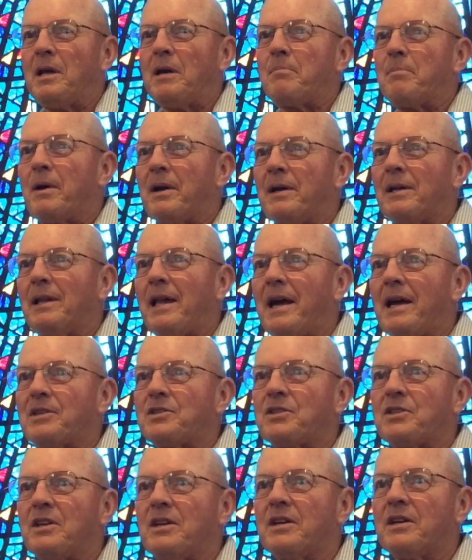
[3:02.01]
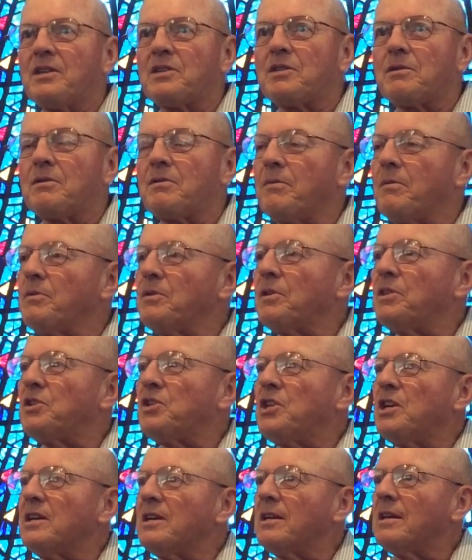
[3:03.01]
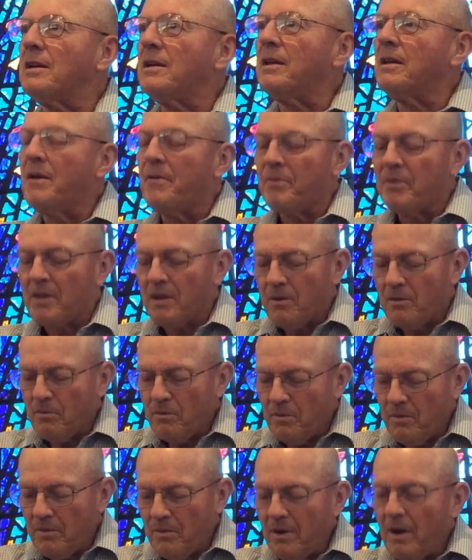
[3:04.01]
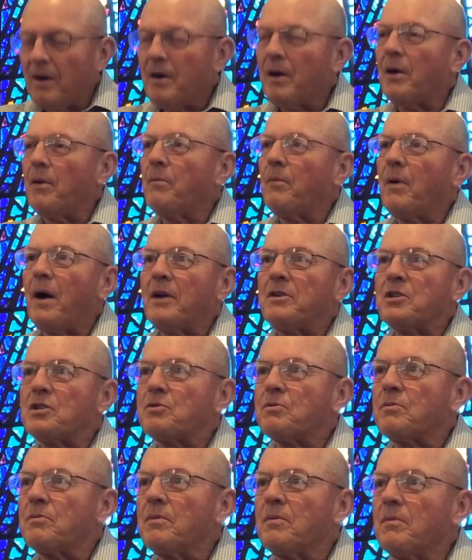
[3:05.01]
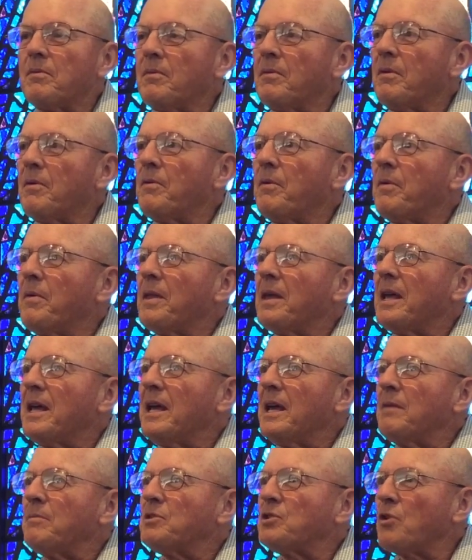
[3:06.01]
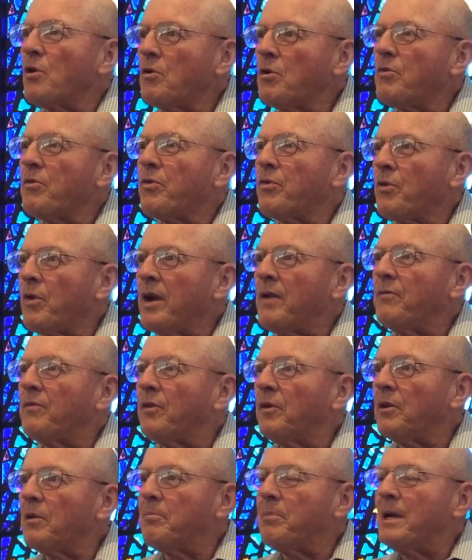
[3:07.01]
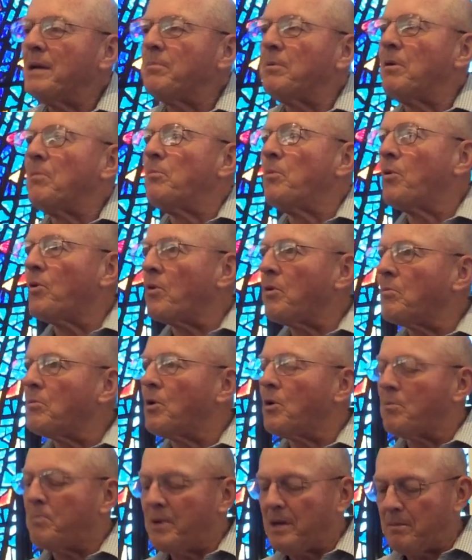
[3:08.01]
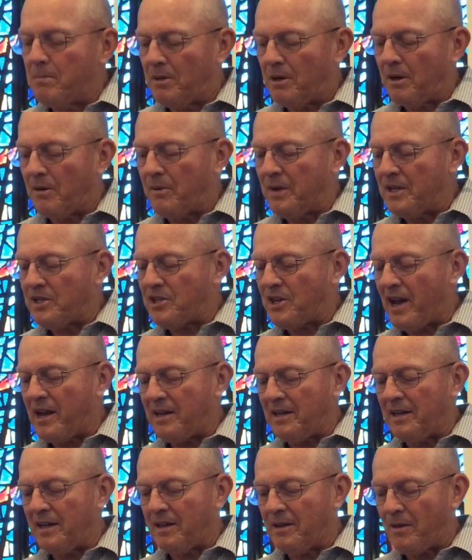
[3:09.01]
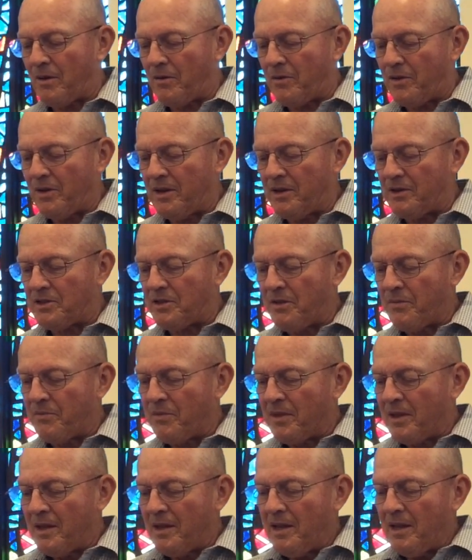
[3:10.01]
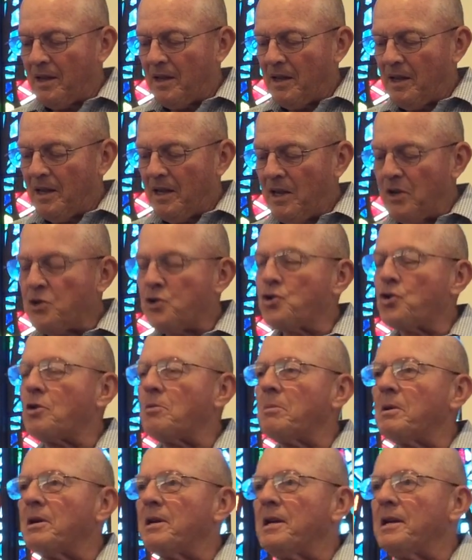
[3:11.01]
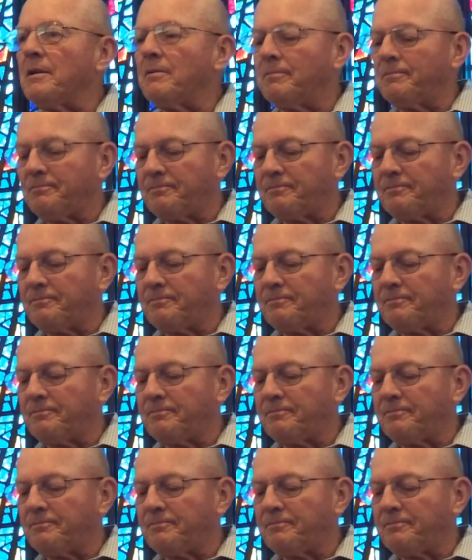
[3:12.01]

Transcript: up on glass things, tin. I just am so grateful to people. More and more people are recycling their things. In Germany,